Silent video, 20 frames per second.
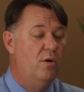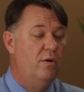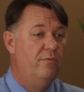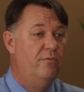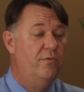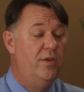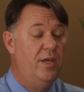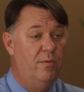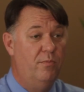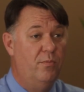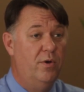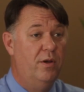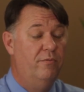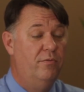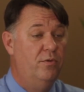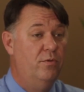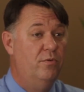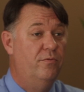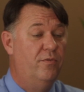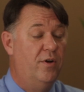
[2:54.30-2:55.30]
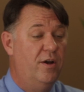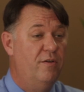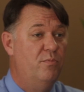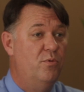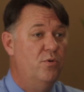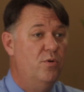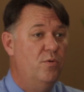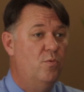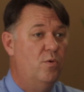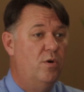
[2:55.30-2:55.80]
one, VMware View five
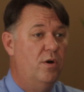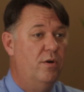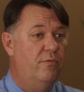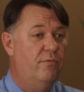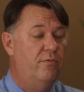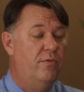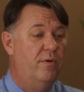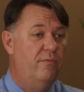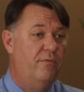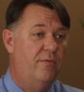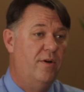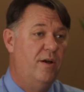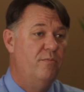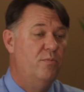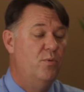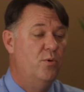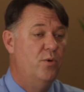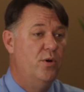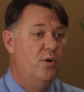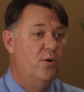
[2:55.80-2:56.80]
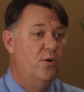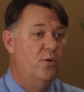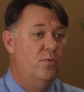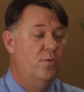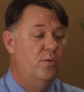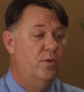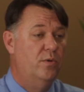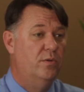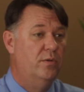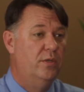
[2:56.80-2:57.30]
point one from five point oh
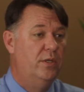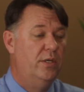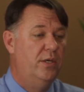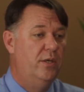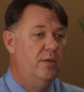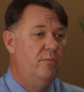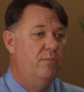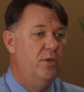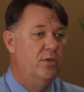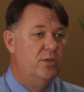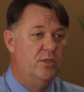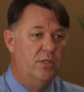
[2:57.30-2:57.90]
will be a